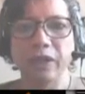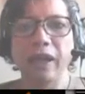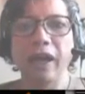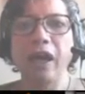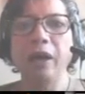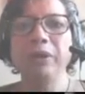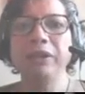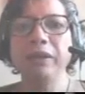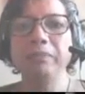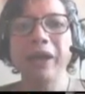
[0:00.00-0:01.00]
How
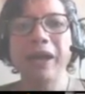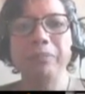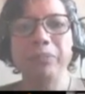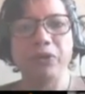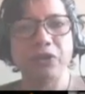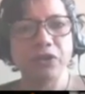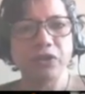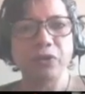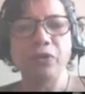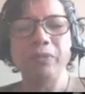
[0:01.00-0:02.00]
many
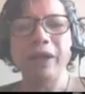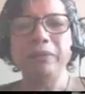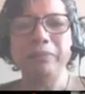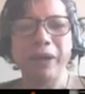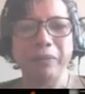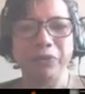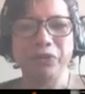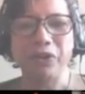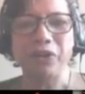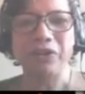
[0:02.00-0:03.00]
peppers or bell
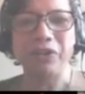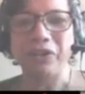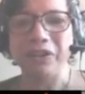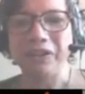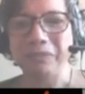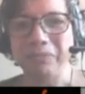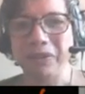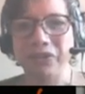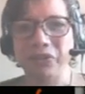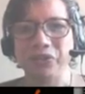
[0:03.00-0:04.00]
peppers are there in the
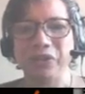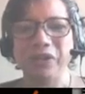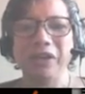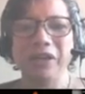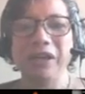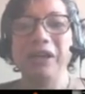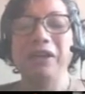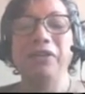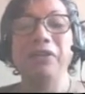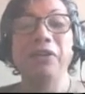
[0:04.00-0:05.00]
picture?
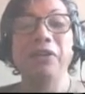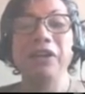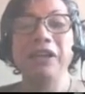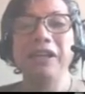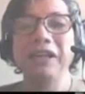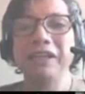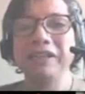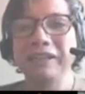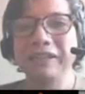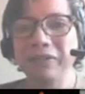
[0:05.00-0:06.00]
There
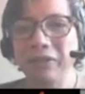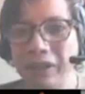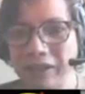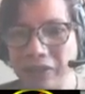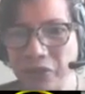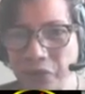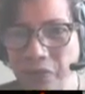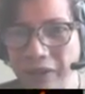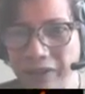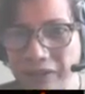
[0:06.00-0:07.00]
is, okay, there's
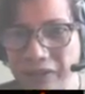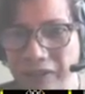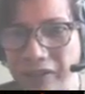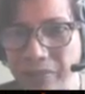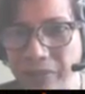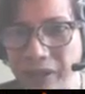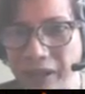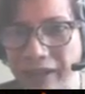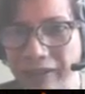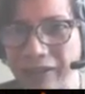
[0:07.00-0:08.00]
one. It's hidden
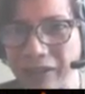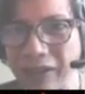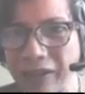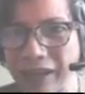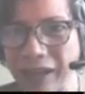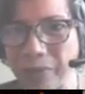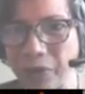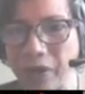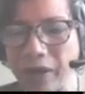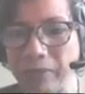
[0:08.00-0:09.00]
behind the camera in